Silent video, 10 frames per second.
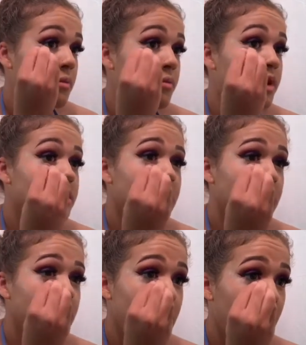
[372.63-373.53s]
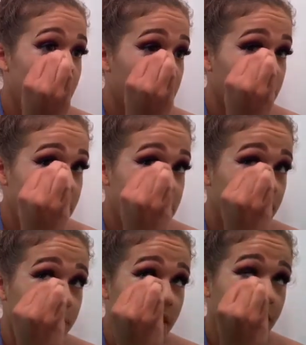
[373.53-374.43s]
Personally, I don't like to
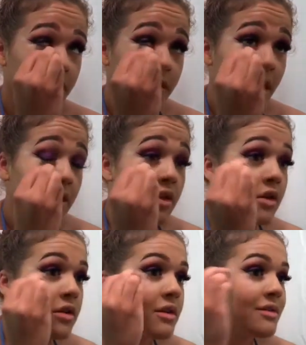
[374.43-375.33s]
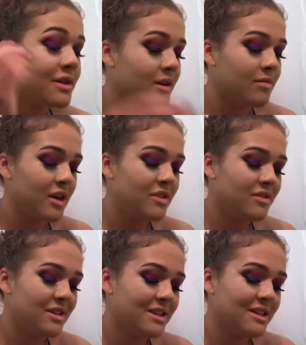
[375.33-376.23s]
bake for that long. I
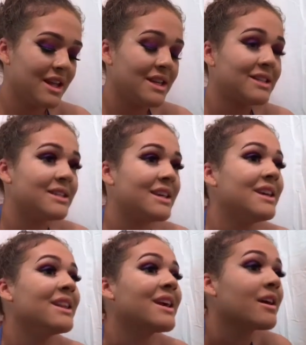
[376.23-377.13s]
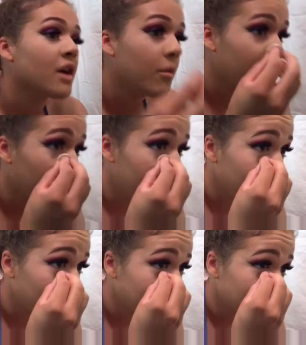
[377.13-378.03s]
usually just let it sit like a couple of
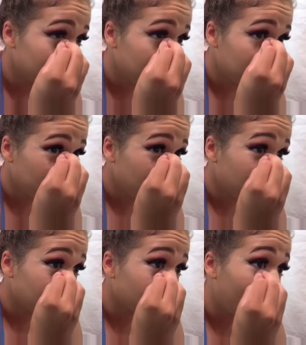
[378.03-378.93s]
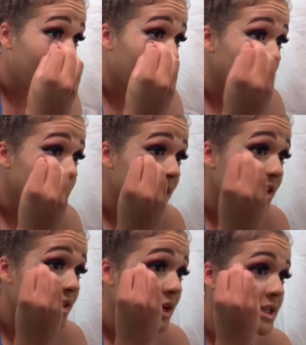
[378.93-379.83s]
minutes just while I'm
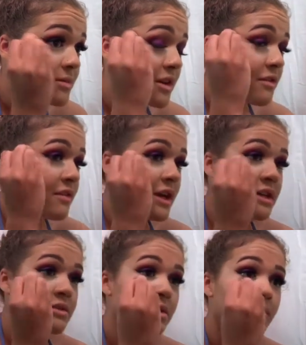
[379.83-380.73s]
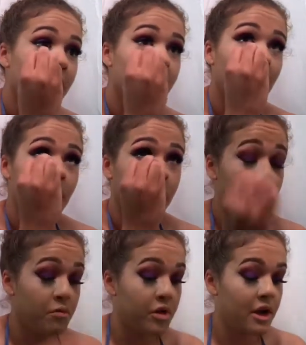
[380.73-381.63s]
setting the rest of my face with my
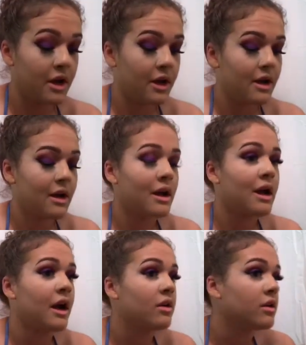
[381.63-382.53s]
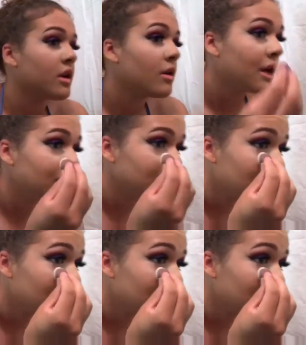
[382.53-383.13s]
powder, but I don't know. I